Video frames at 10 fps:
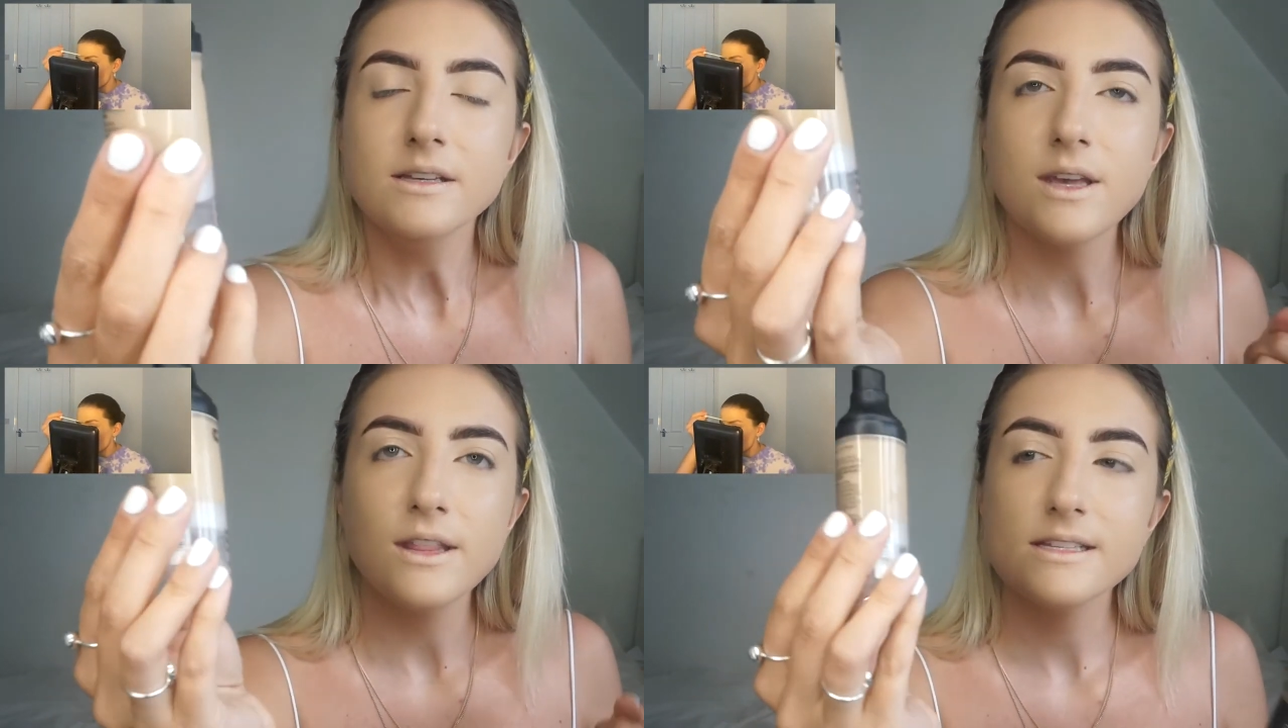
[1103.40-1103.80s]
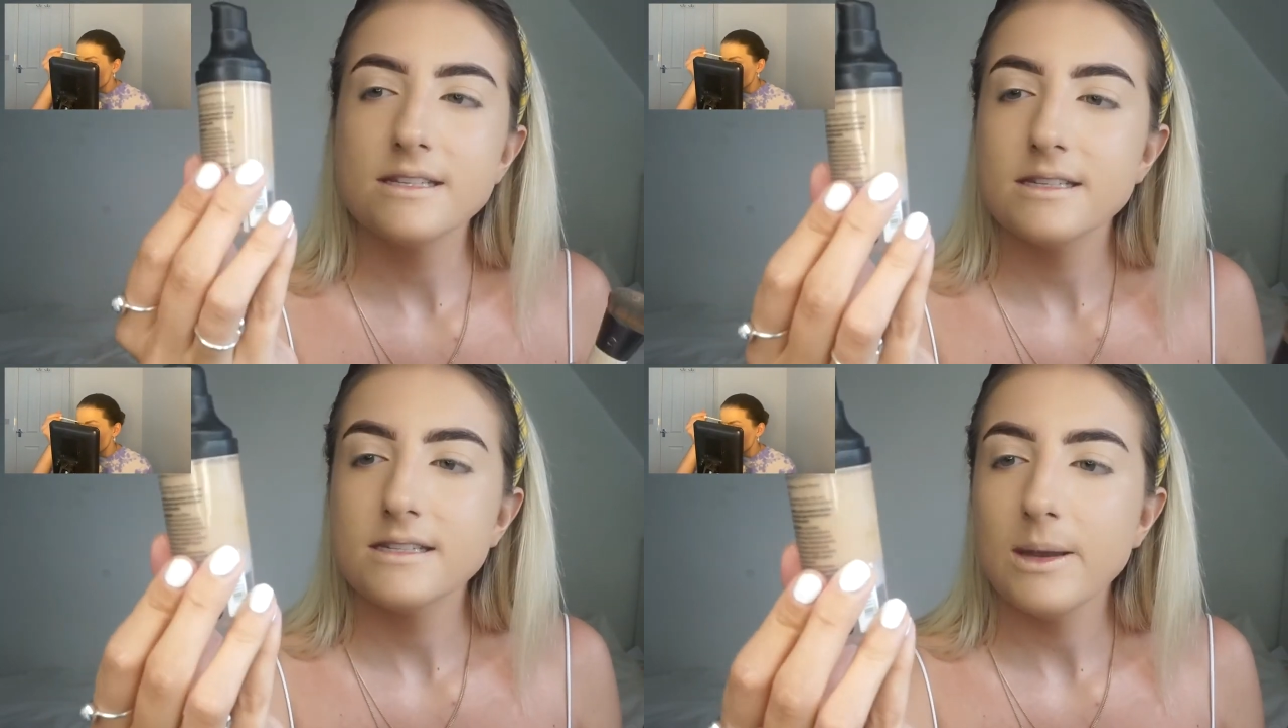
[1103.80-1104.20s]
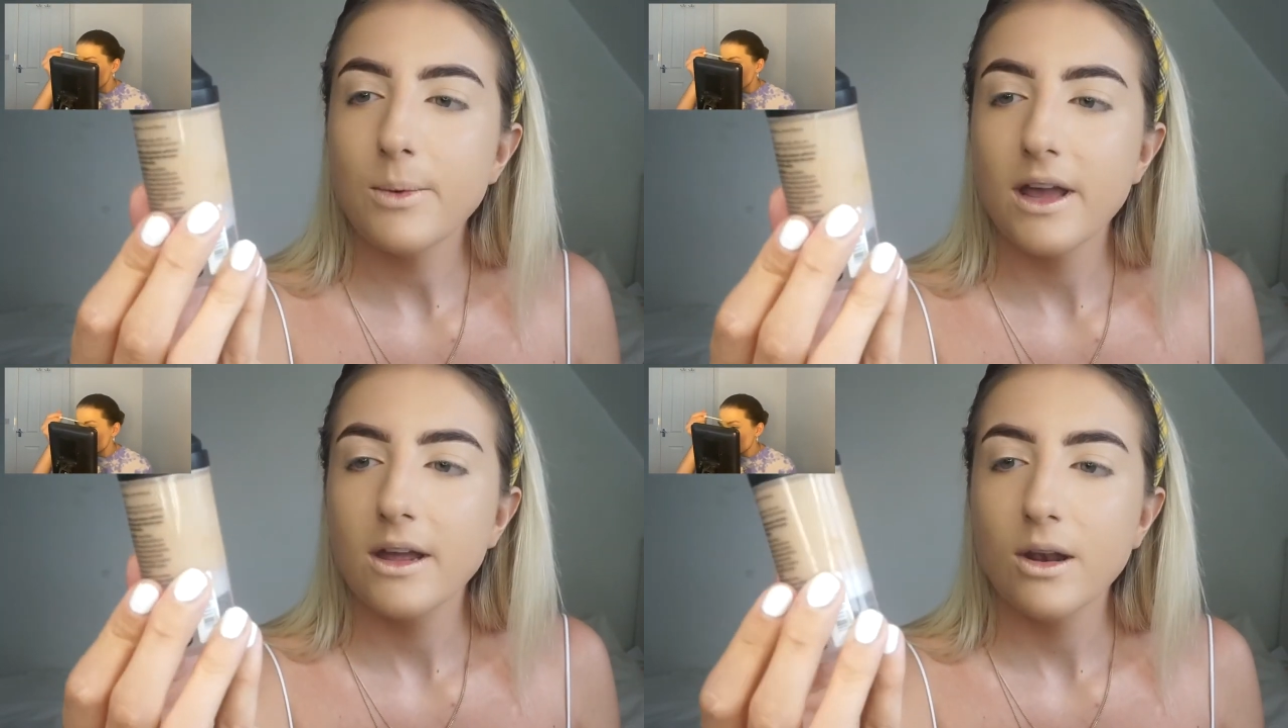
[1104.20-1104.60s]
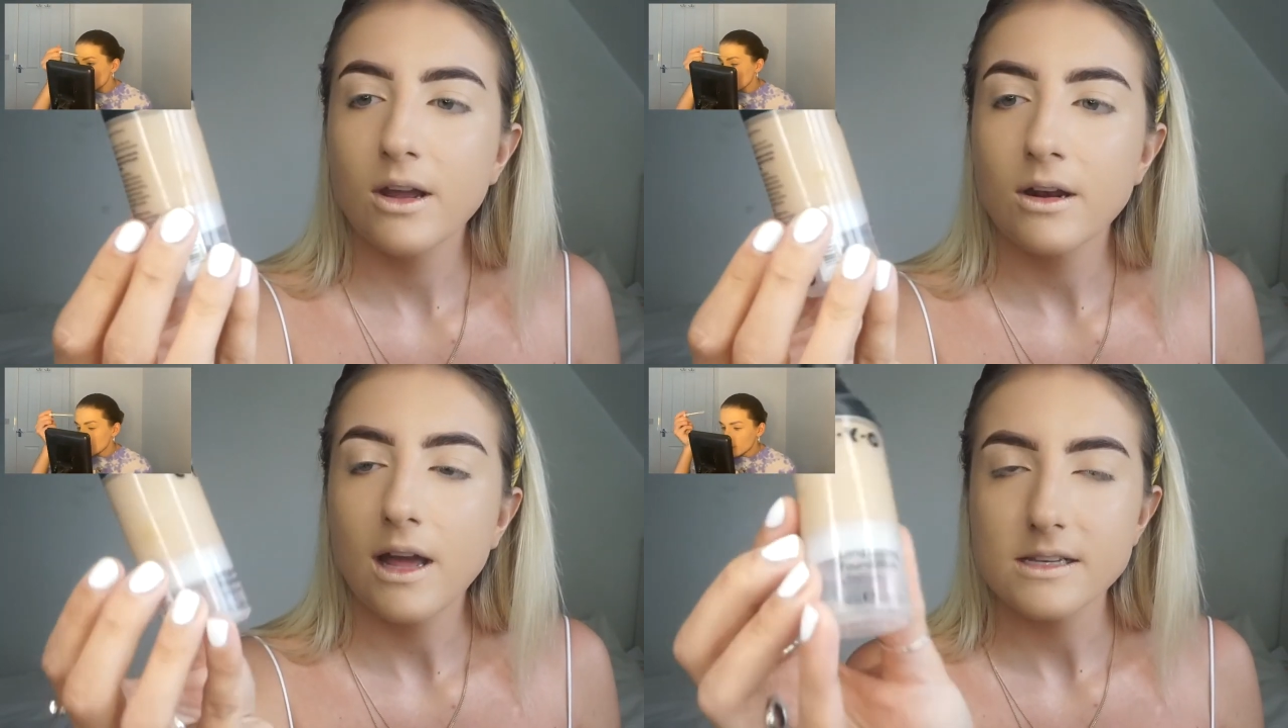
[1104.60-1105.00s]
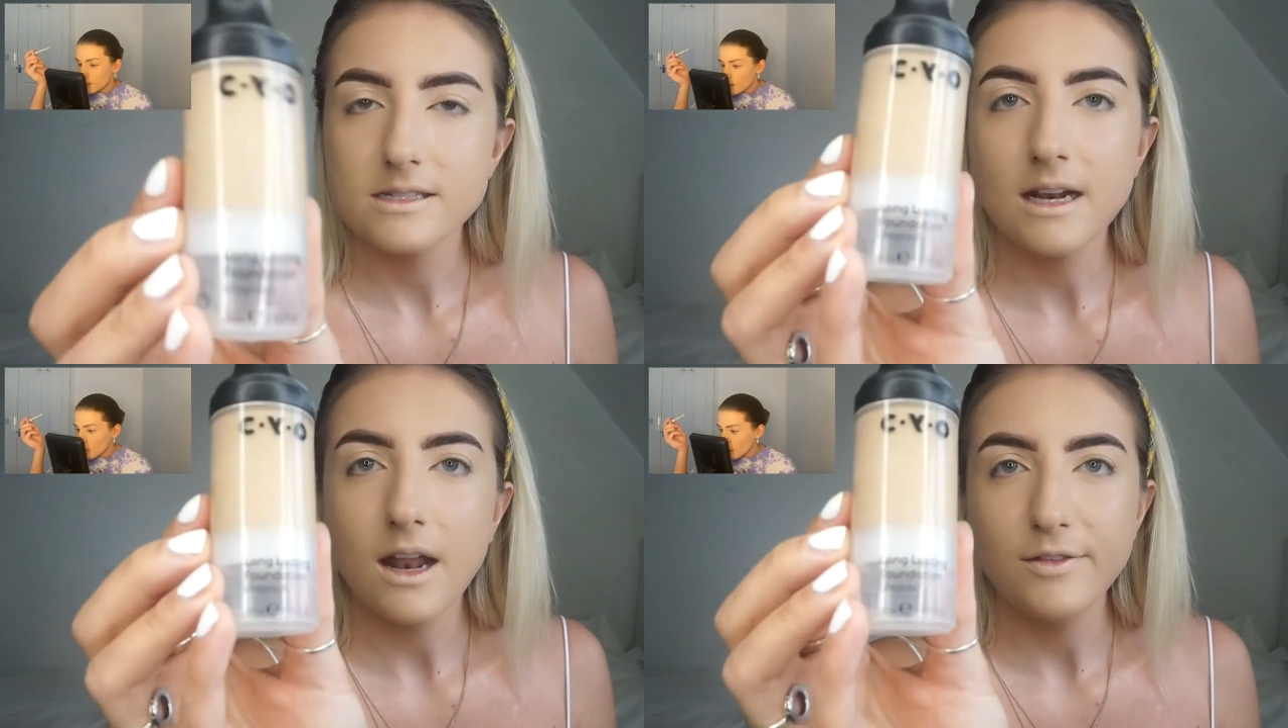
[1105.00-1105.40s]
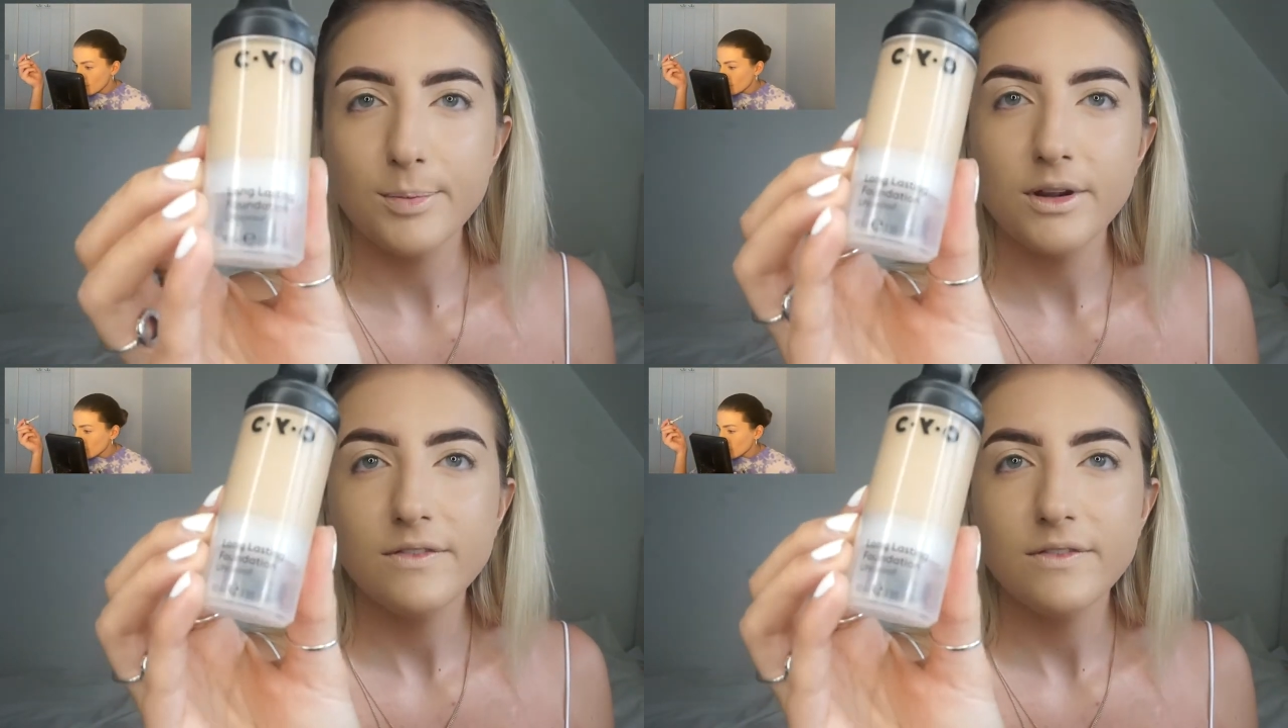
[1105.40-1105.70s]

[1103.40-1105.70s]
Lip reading: So this is a CYO Long Lasting Life Proof